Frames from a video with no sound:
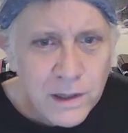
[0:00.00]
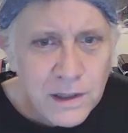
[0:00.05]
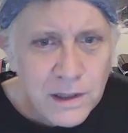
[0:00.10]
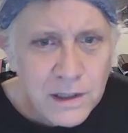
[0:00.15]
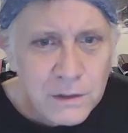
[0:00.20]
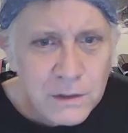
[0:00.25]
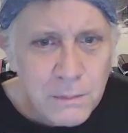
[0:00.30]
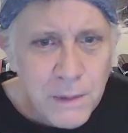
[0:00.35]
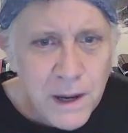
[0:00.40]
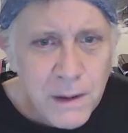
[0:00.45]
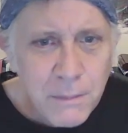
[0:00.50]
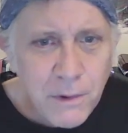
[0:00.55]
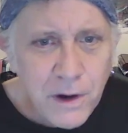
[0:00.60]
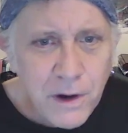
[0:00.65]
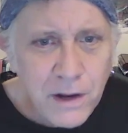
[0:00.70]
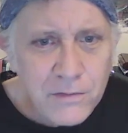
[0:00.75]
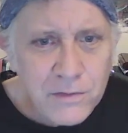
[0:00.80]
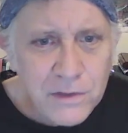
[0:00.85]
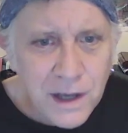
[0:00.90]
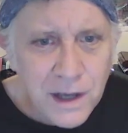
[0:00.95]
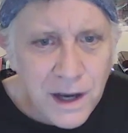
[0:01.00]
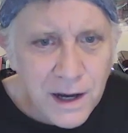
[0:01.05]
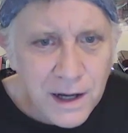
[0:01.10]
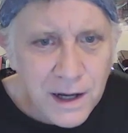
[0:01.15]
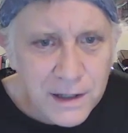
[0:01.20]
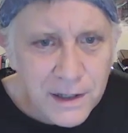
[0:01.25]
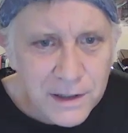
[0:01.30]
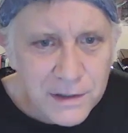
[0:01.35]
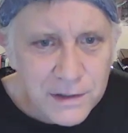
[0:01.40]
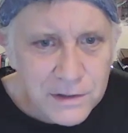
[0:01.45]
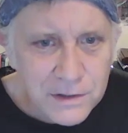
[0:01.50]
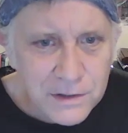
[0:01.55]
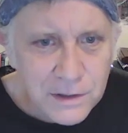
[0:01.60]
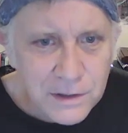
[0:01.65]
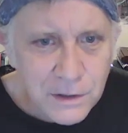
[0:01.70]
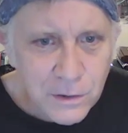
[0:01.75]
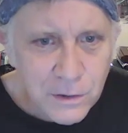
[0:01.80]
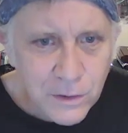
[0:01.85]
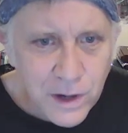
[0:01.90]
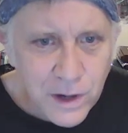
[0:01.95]
And what these people have done
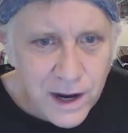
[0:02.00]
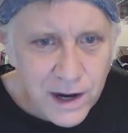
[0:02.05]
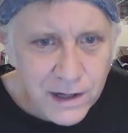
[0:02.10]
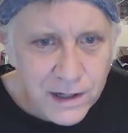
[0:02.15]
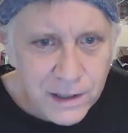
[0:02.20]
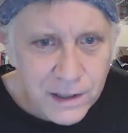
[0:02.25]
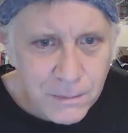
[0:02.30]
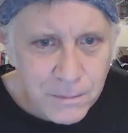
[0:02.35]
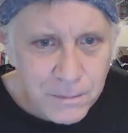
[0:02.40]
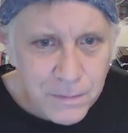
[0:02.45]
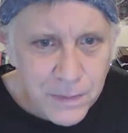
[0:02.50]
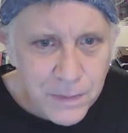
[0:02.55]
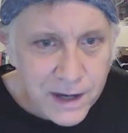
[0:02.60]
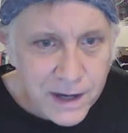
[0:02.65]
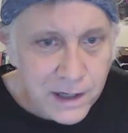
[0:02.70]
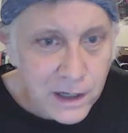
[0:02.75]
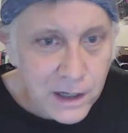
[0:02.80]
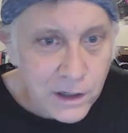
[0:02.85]
has created